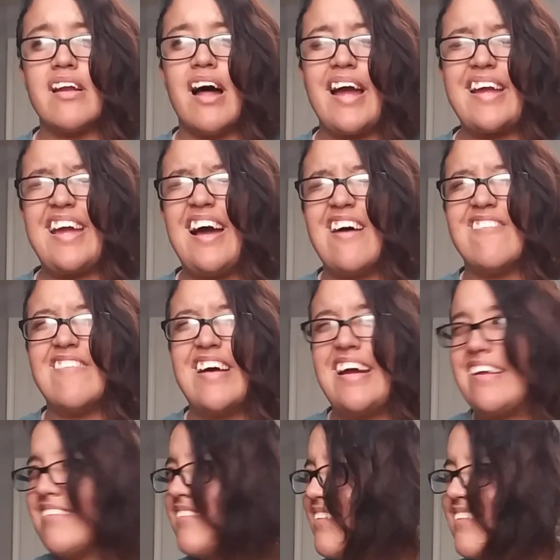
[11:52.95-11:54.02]
I can't
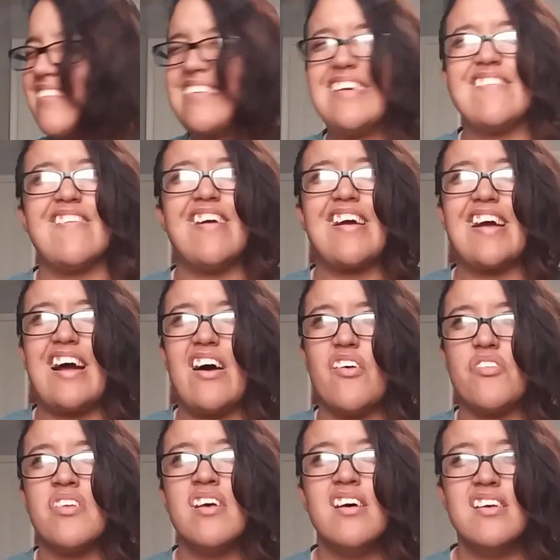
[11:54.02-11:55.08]
wait to see where it
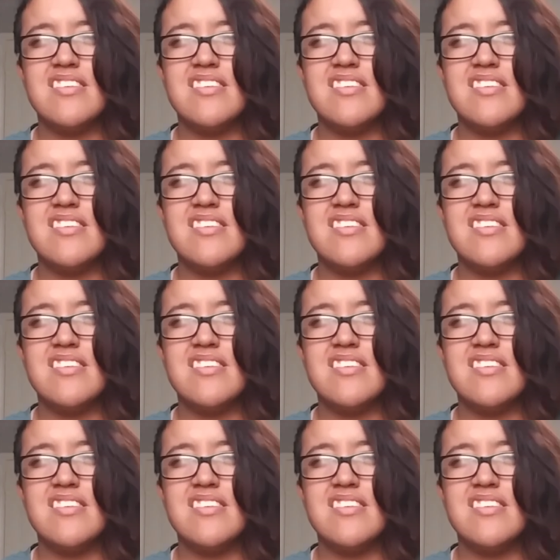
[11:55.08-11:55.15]
goes.